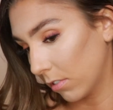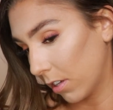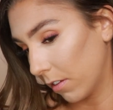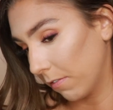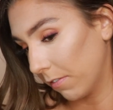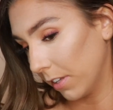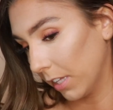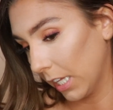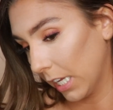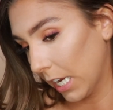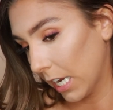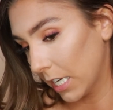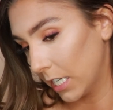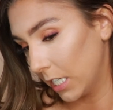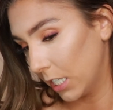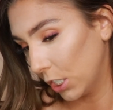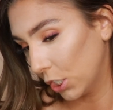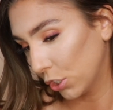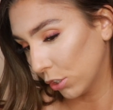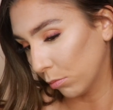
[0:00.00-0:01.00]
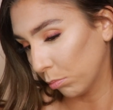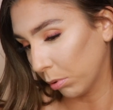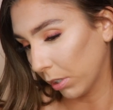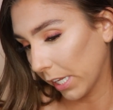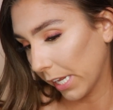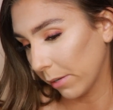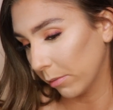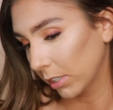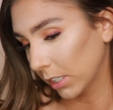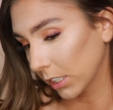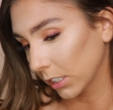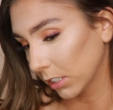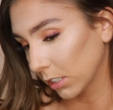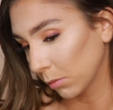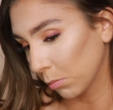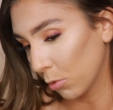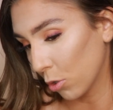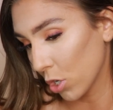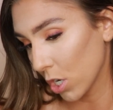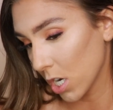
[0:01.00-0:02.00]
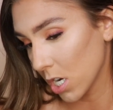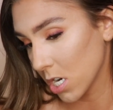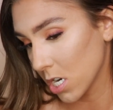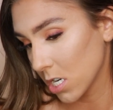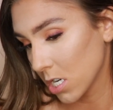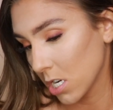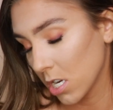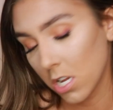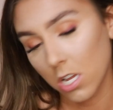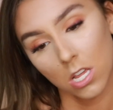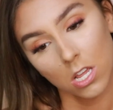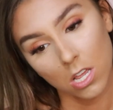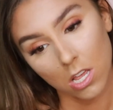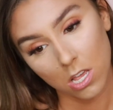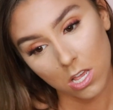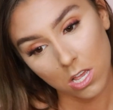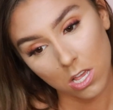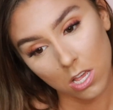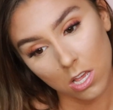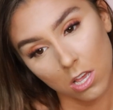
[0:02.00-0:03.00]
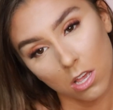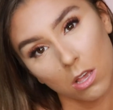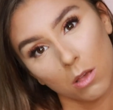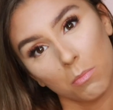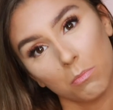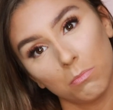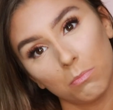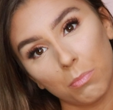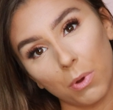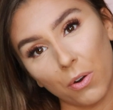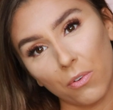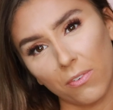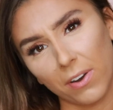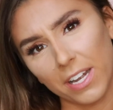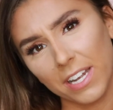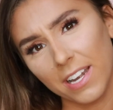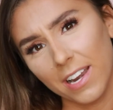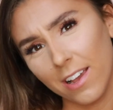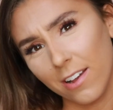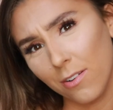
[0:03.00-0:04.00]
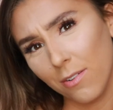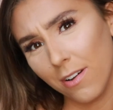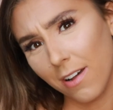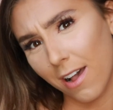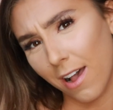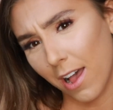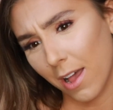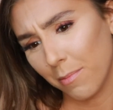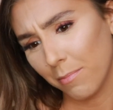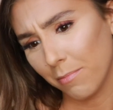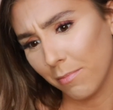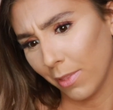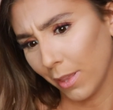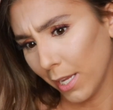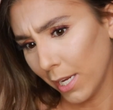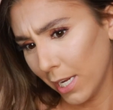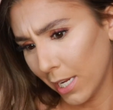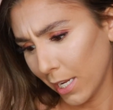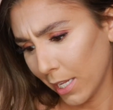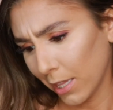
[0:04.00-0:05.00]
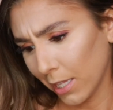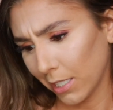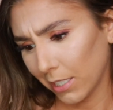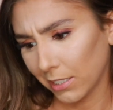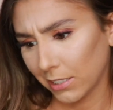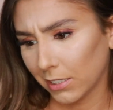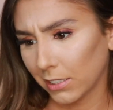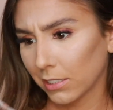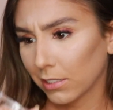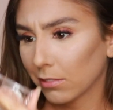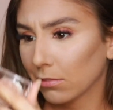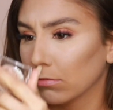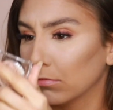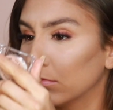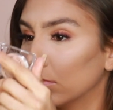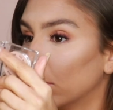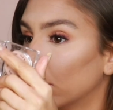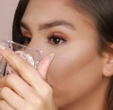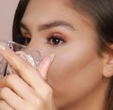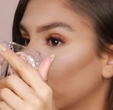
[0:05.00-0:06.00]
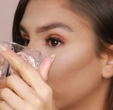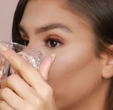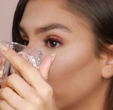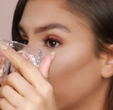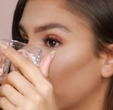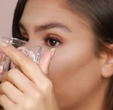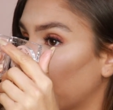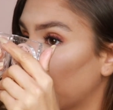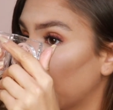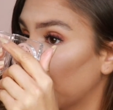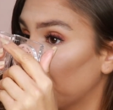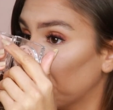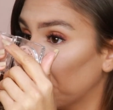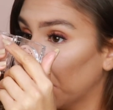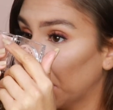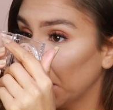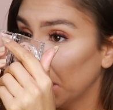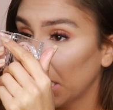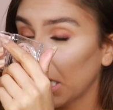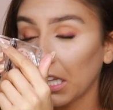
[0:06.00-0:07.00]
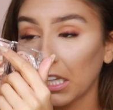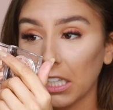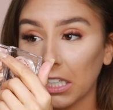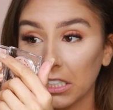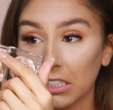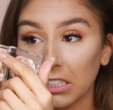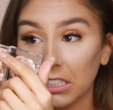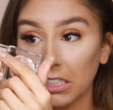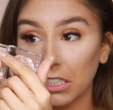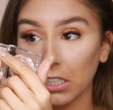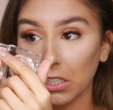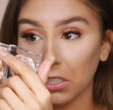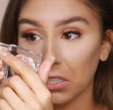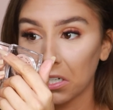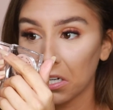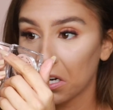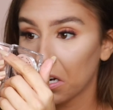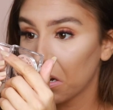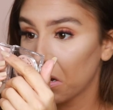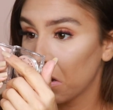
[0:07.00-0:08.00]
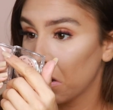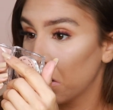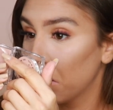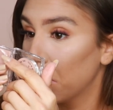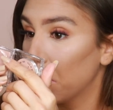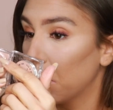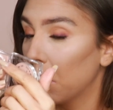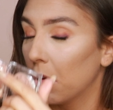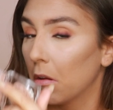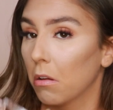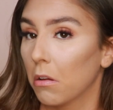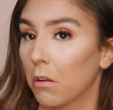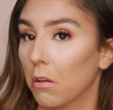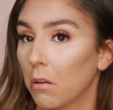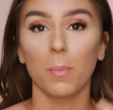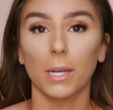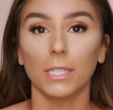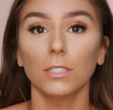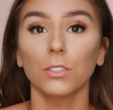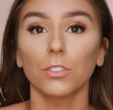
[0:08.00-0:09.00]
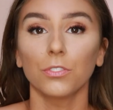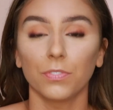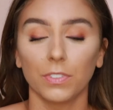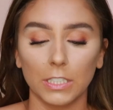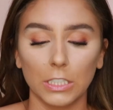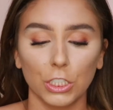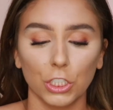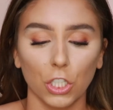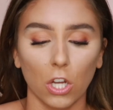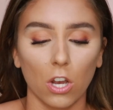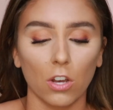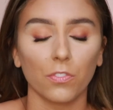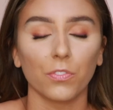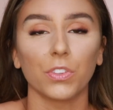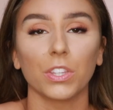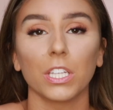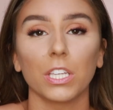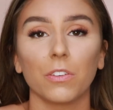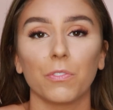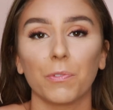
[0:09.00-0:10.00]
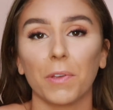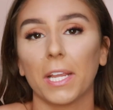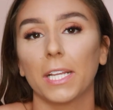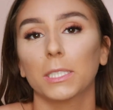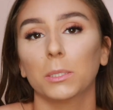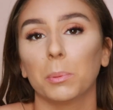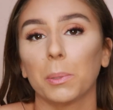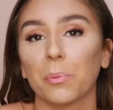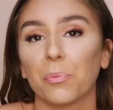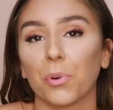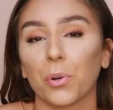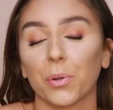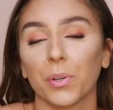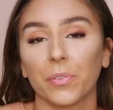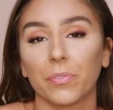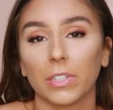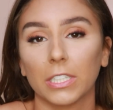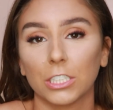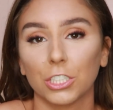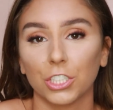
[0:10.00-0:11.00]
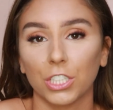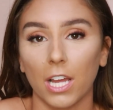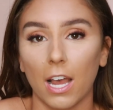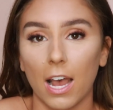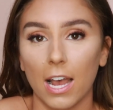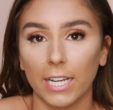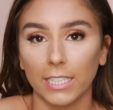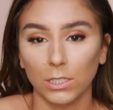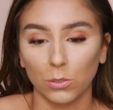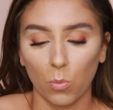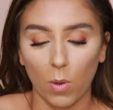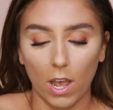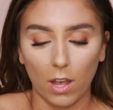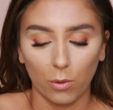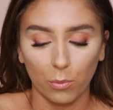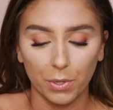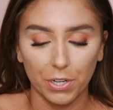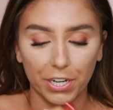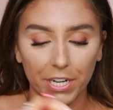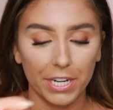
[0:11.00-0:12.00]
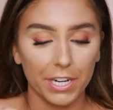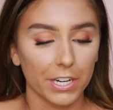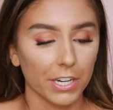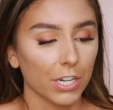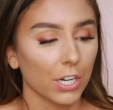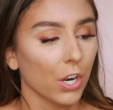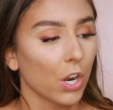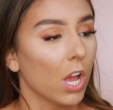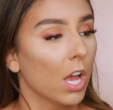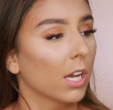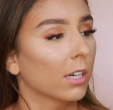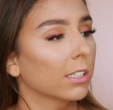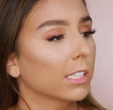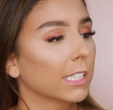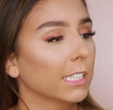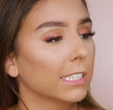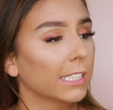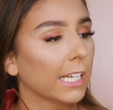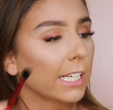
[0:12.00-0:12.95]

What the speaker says: I feel like I need to play with this more. But right now, I'm liking this, and I'm liking the concealer. Might as well finish off the face before we finish the eyes while we're here. I'm going to